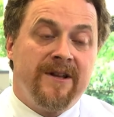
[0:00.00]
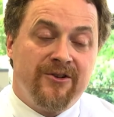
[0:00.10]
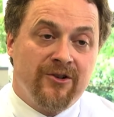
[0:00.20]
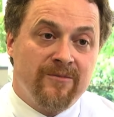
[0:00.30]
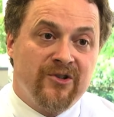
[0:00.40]
in
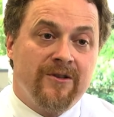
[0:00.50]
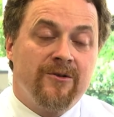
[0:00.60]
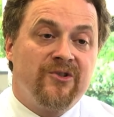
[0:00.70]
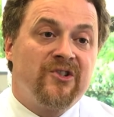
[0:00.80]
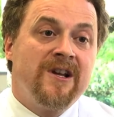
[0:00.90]
terms of
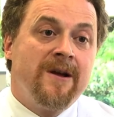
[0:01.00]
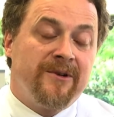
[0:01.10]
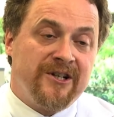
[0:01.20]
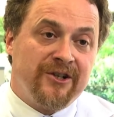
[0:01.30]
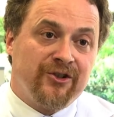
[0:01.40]
those
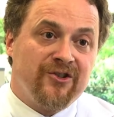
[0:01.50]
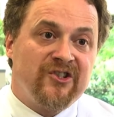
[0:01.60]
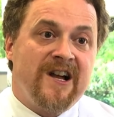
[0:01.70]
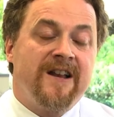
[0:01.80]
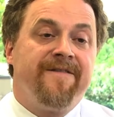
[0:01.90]
potential
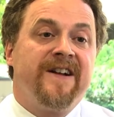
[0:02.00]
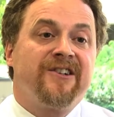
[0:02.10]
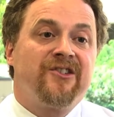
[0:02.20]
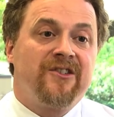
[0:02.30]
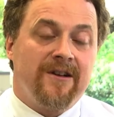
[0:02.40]
side
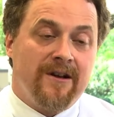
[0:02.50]
effects,